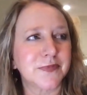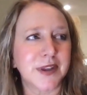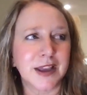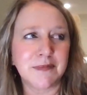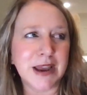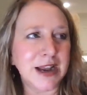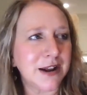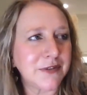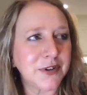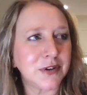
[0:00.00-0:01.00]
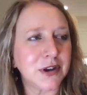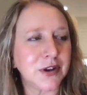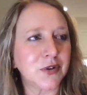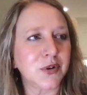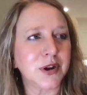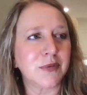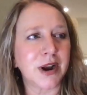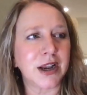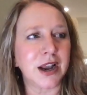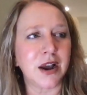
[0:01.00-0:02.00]
It may not feel congruent
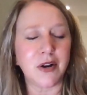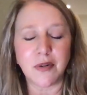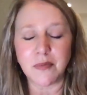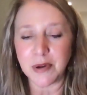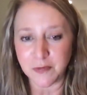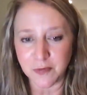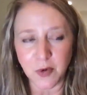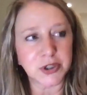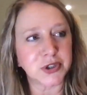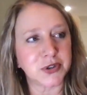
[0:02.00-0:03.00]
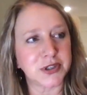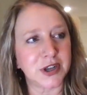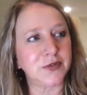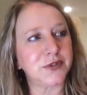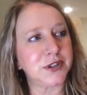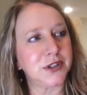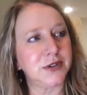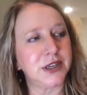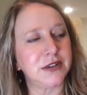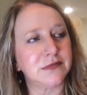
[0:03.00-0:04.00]
right now, but force yourself to do
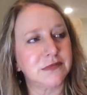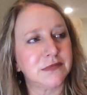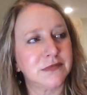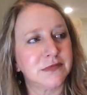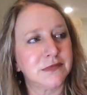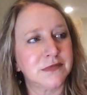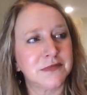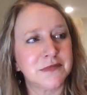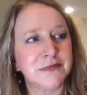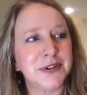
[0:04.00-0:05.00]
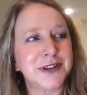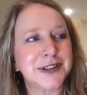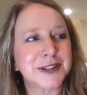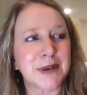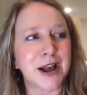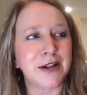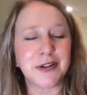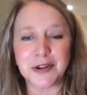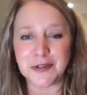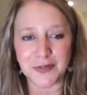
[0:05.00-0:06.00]
it. Put a smile on
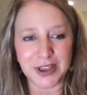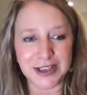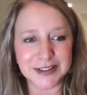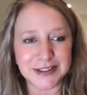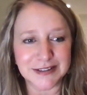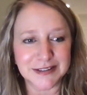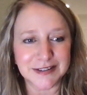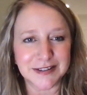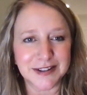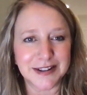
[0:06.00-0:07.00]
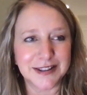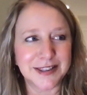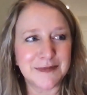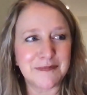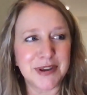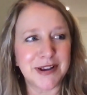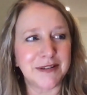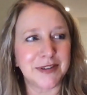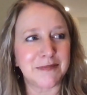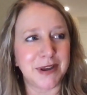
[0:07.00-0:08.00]
your face the bigger
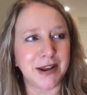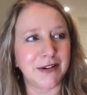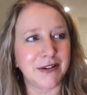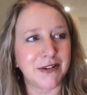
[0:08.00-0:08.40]
the better